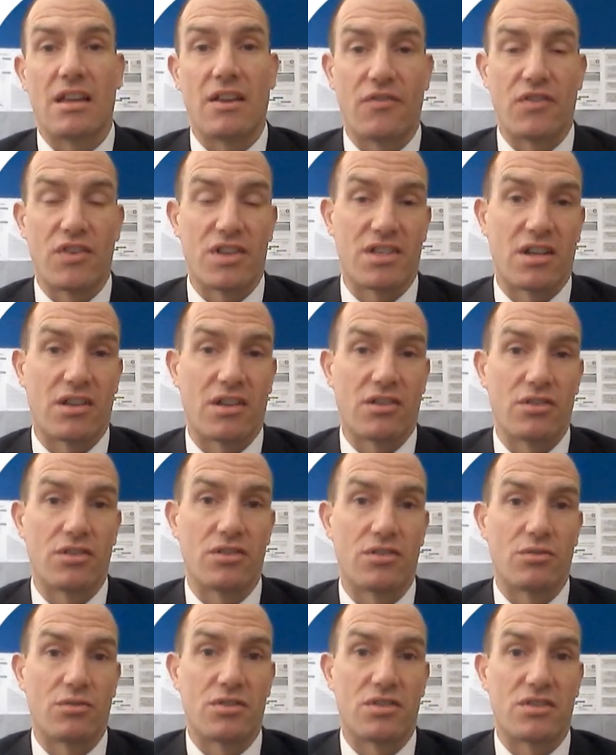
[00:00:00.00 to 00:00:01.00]
If your son or your
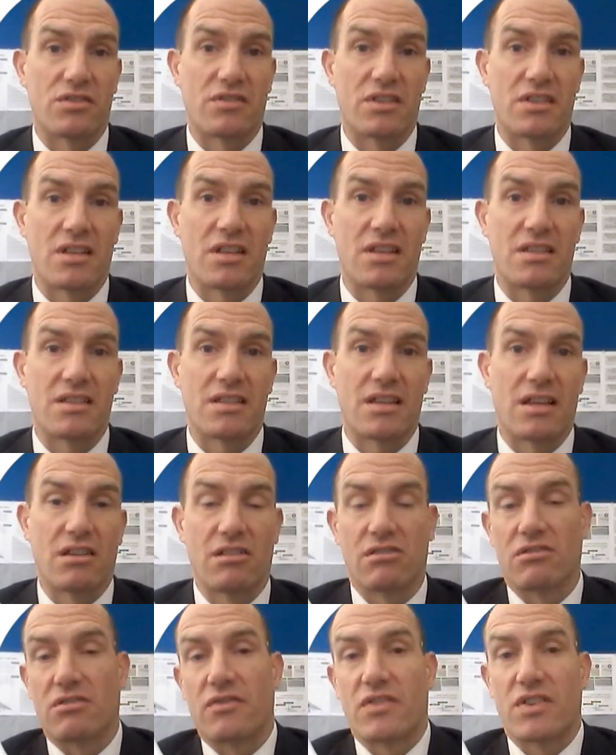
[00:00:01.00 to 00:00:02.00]
daughter is saying,
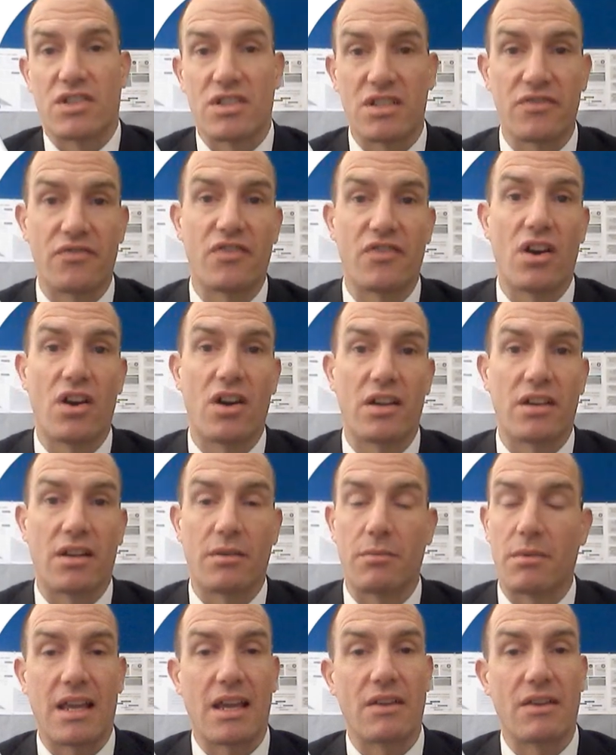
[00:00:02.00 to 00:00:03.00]
oh, revision's fine,
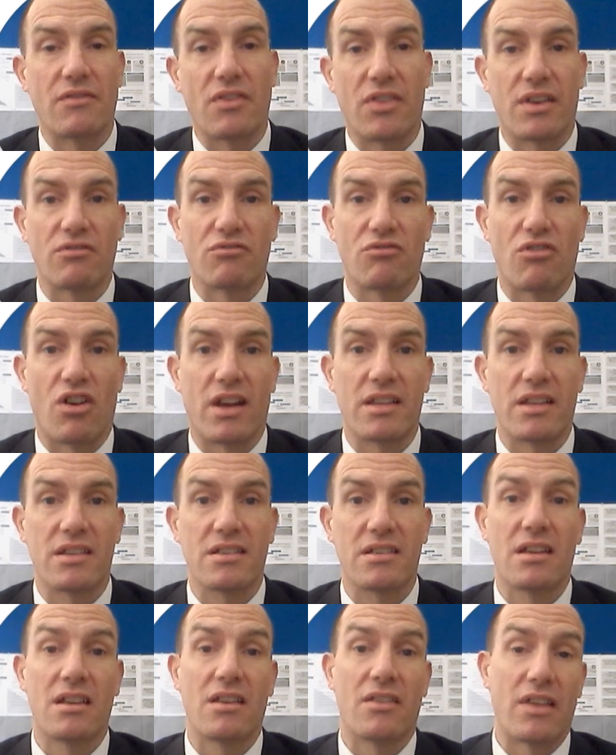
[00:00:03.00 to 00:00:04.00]
I'm getting everything right,
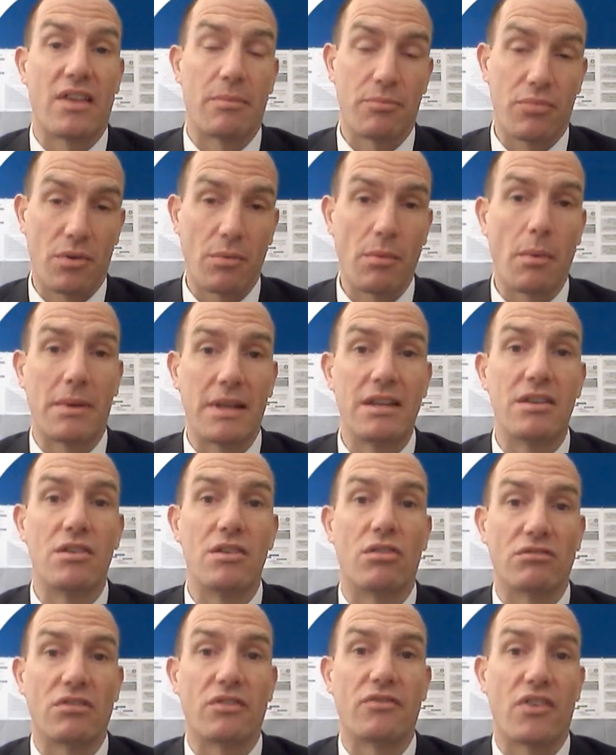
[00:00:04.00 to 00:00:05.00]
they're probably
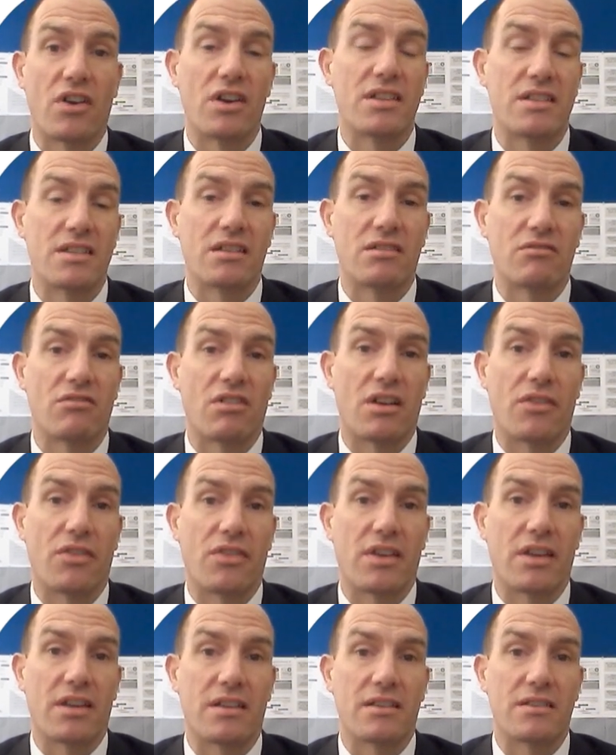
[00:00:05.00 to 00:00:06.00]
not revising the right
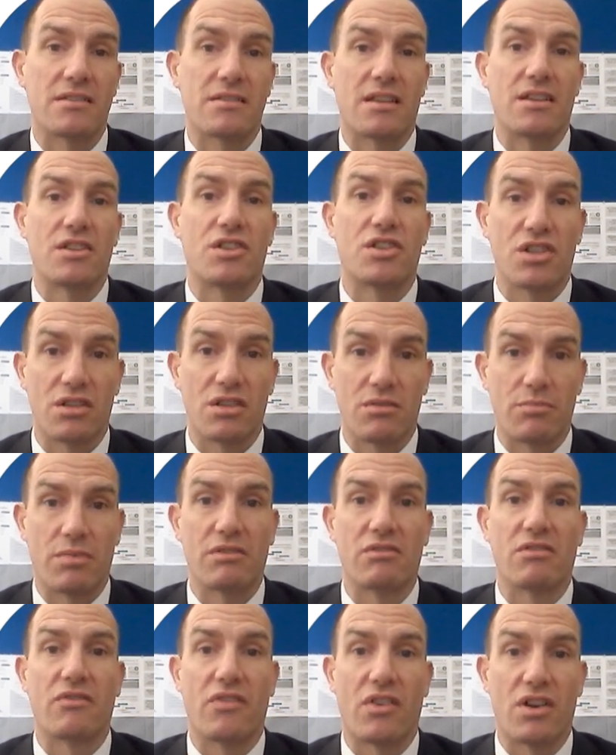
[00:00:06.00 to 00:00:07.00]
things. They should be
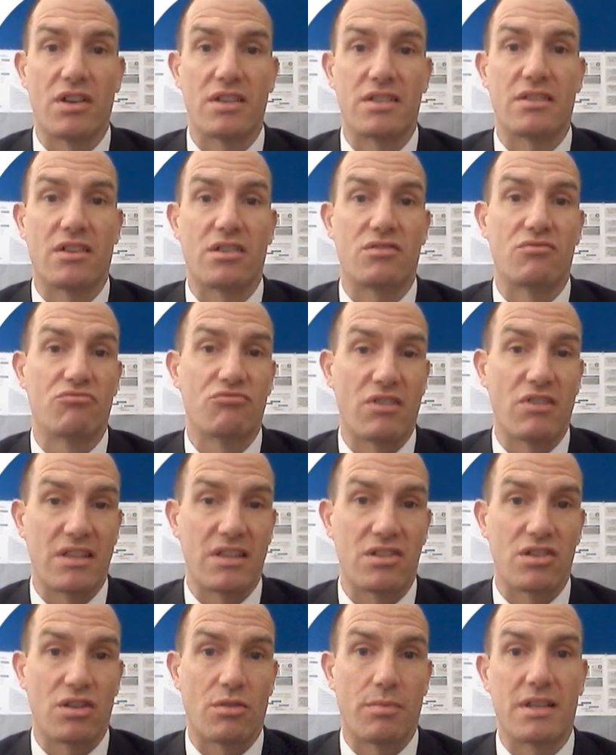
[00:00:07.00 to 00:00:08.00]
revising those
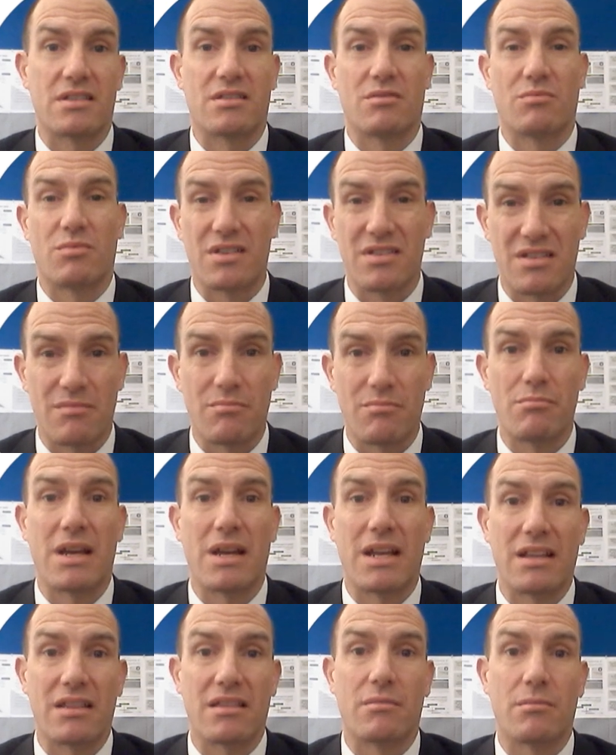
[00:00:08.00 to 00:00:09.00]
red topics, the ones that
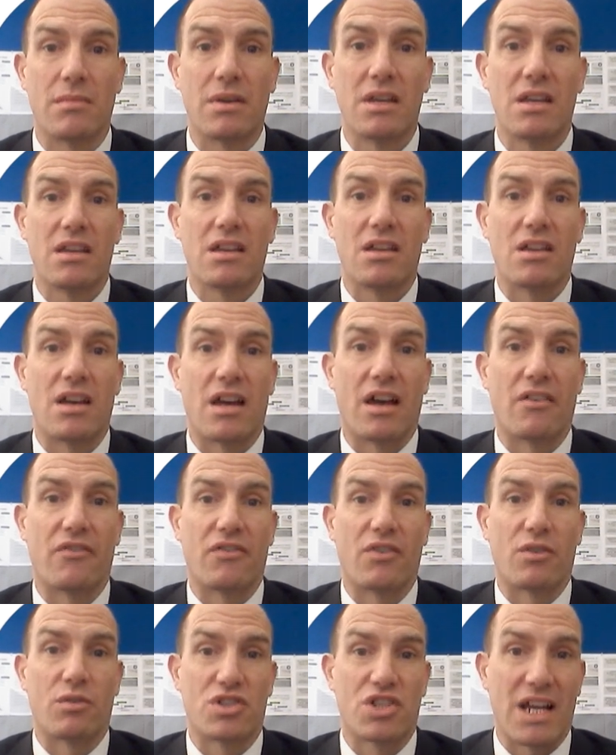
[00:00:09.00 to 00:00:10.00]
make them
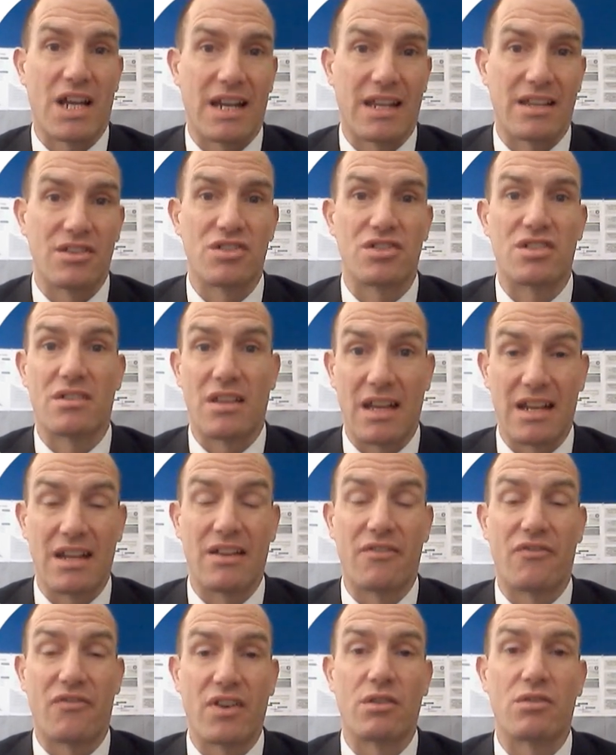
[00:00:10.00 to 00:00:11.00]
feel challenged and
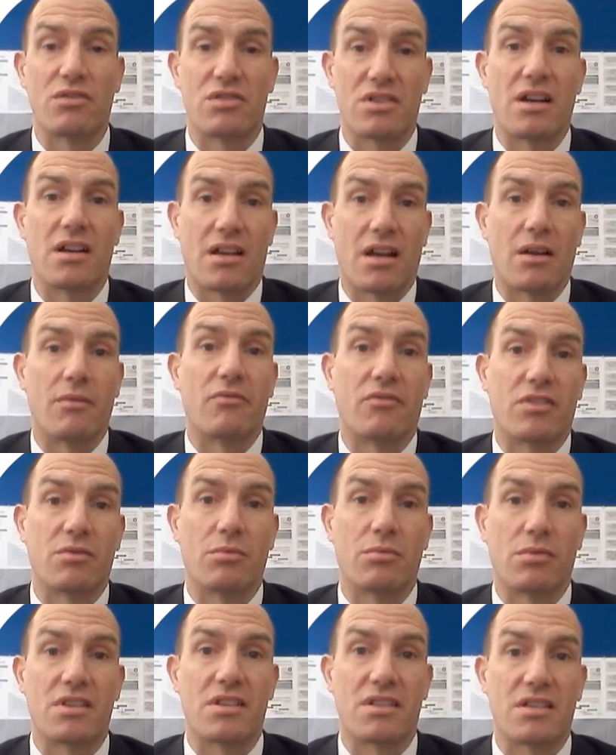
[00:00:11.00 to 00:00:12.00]
it feels
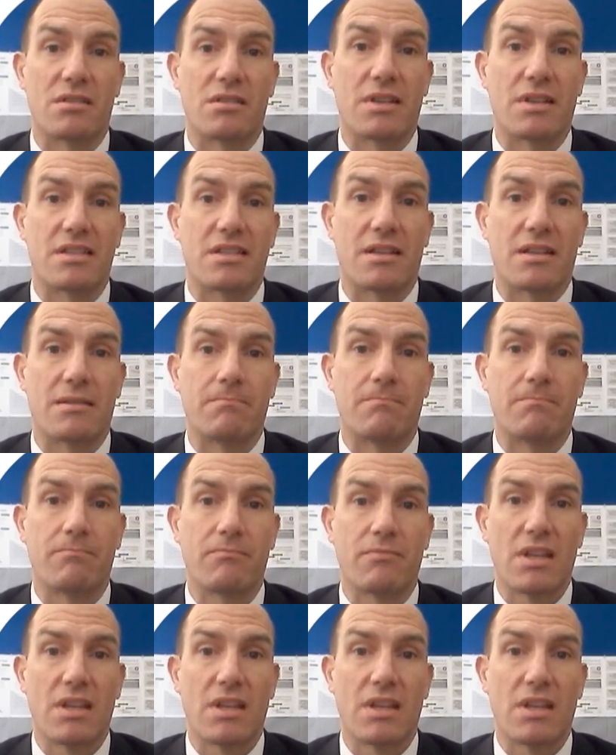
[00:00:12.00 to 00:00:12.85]
uncomfortable to some extent.